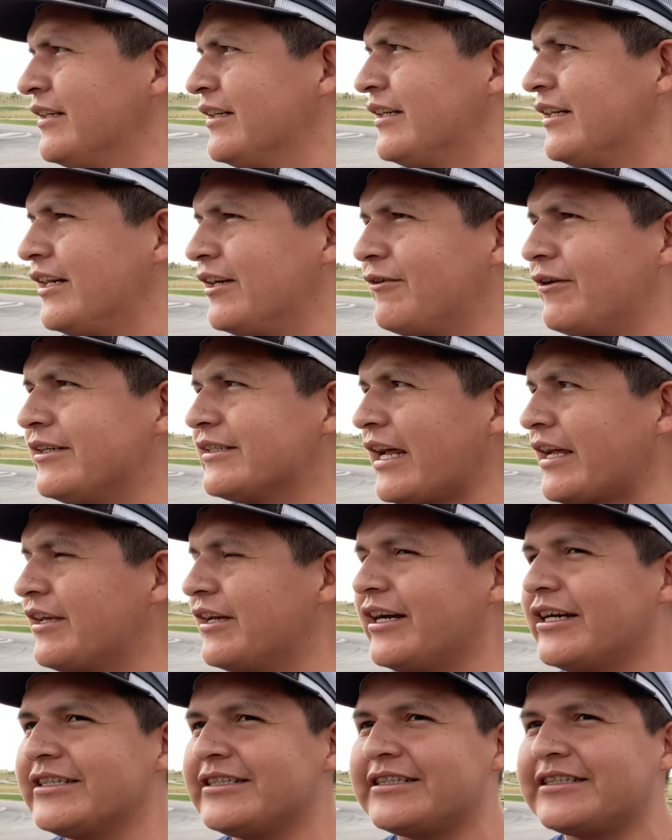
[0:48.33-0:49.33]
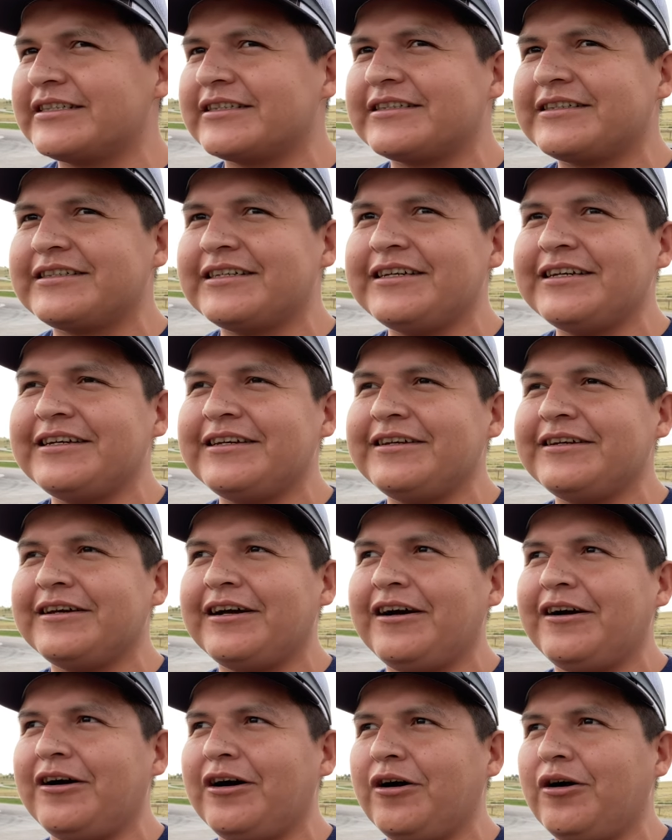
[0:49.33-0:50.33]
Anyways, uh, you guys see
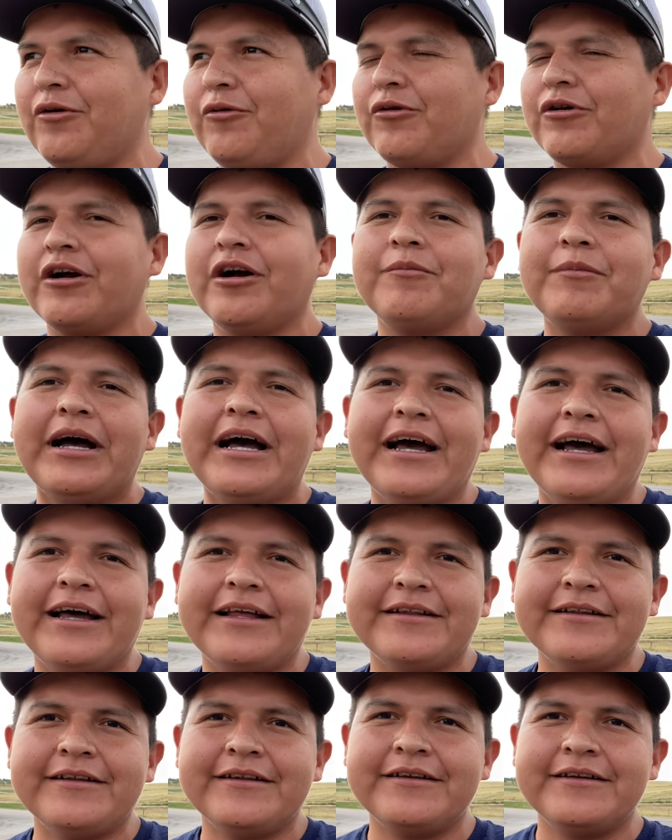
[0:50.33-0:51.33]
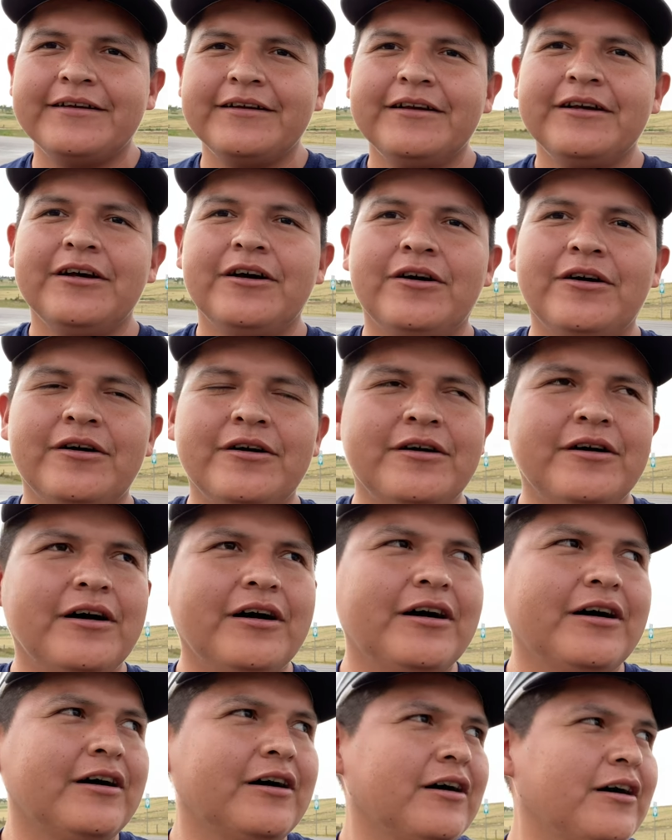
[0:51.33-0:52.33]
where I'm at?
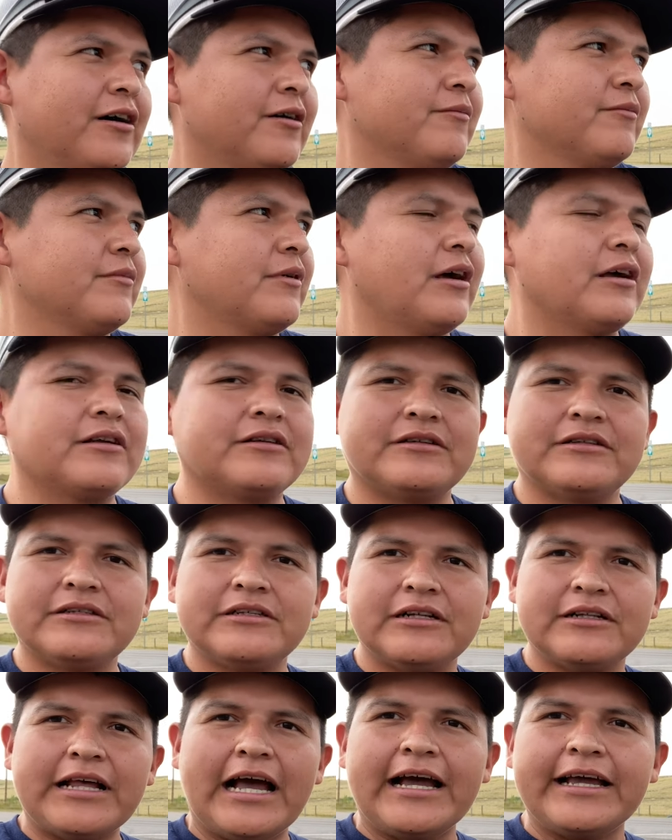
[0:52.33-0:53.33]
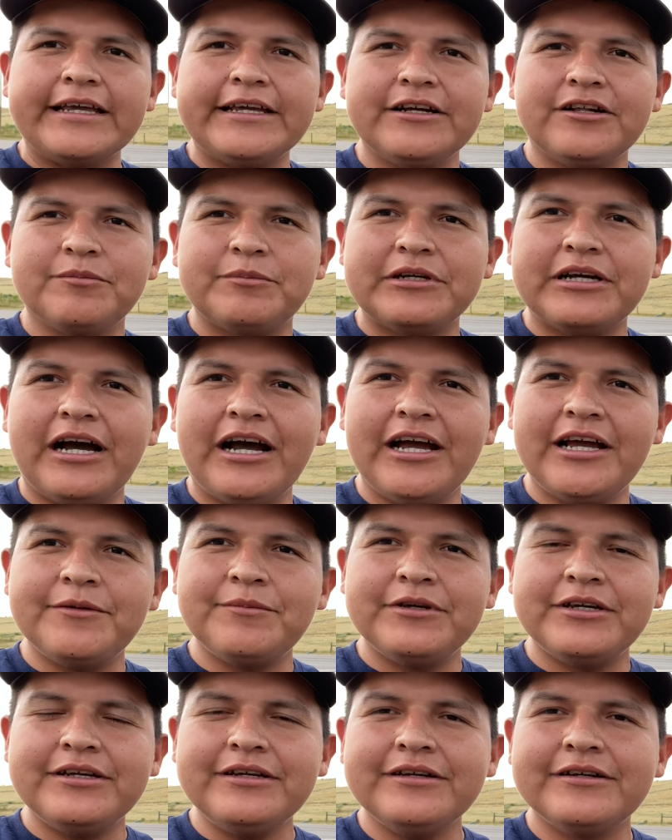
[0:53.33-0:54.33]
Um, that hill behind
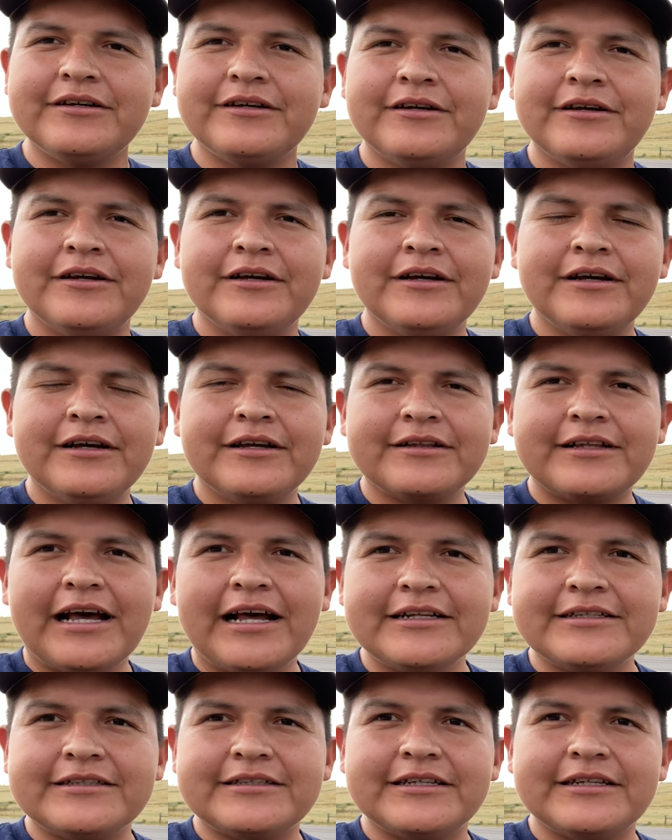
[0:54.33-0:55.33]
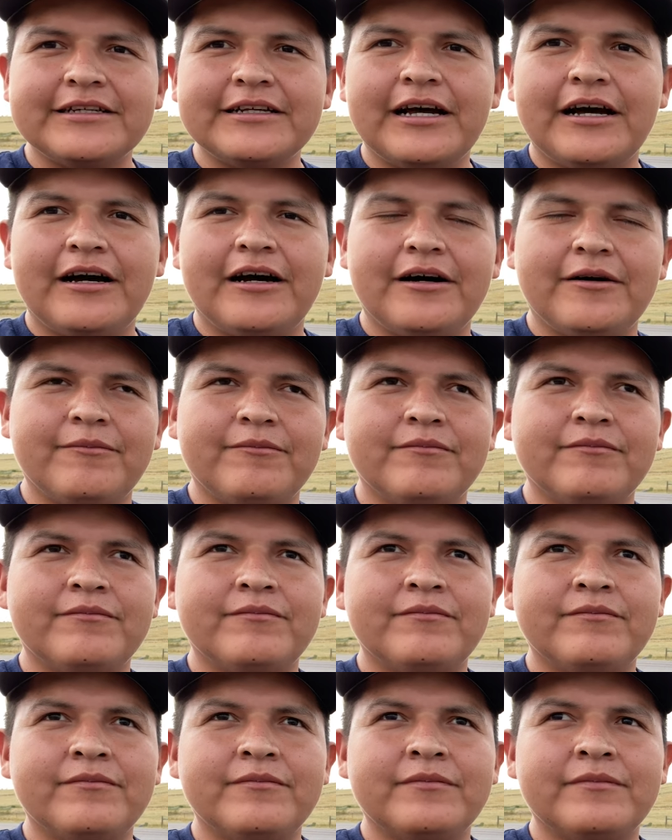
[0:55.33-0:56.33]
me, that's the um,
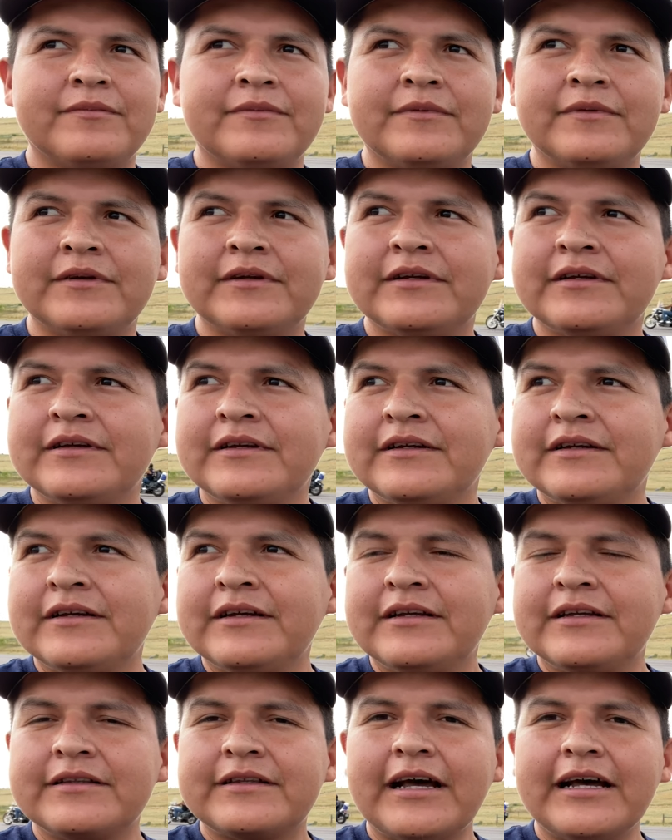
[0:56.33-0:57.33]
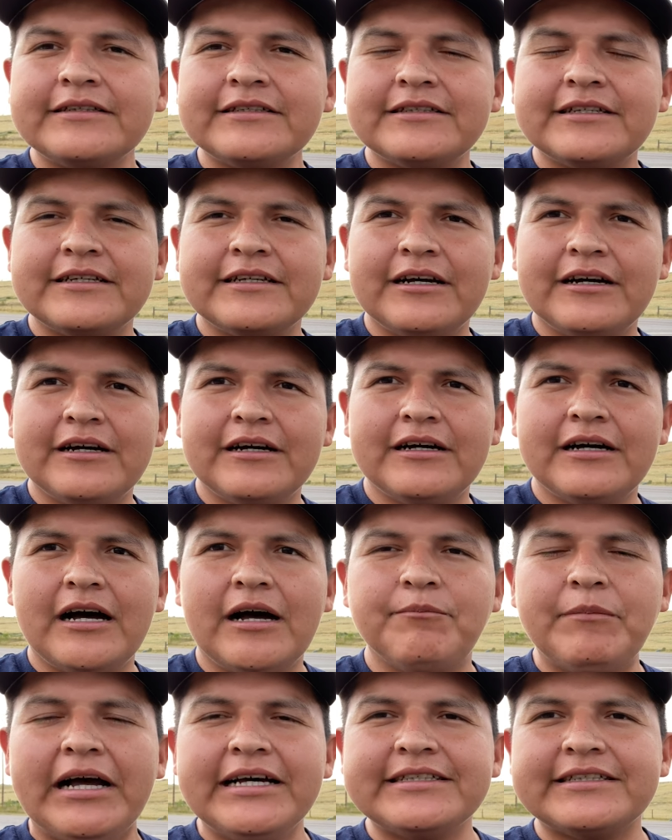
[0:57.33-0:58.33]
that's the
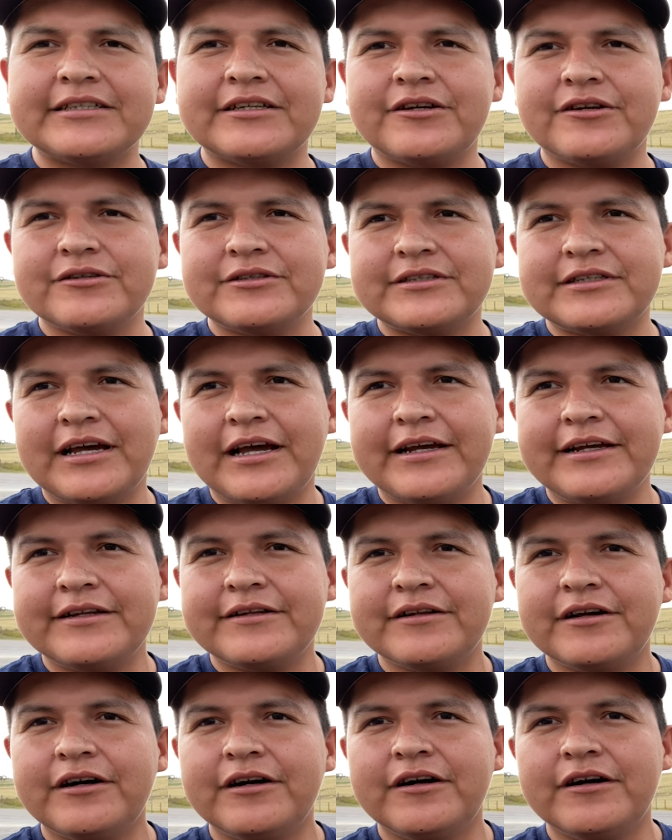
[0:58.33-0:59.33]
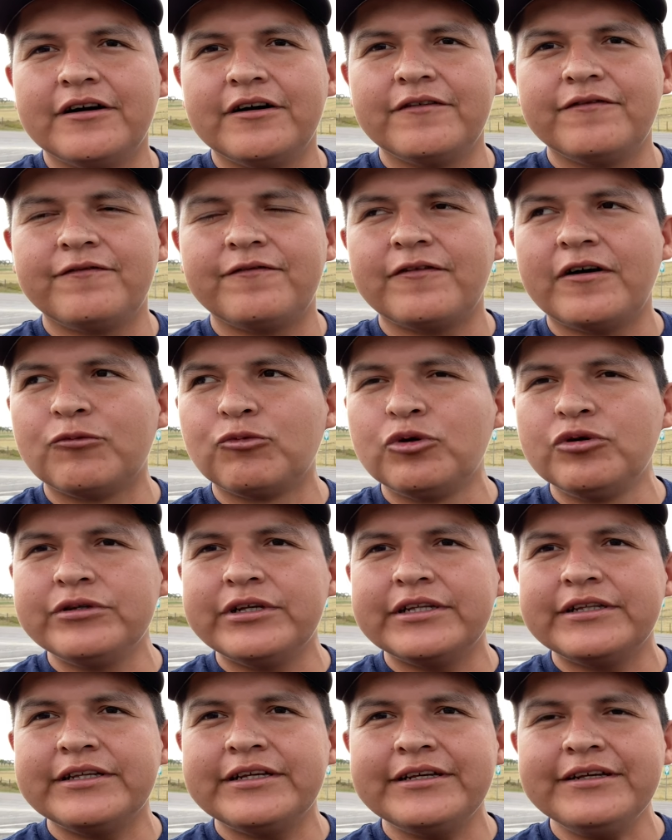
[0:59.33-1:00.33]
uh, massacre site of
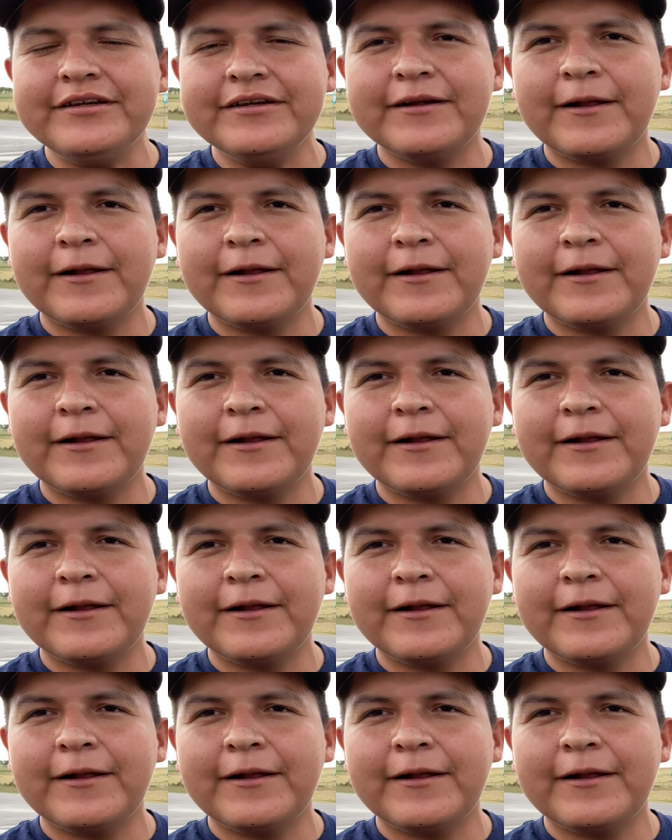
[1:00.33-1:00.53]
Wounded Knee.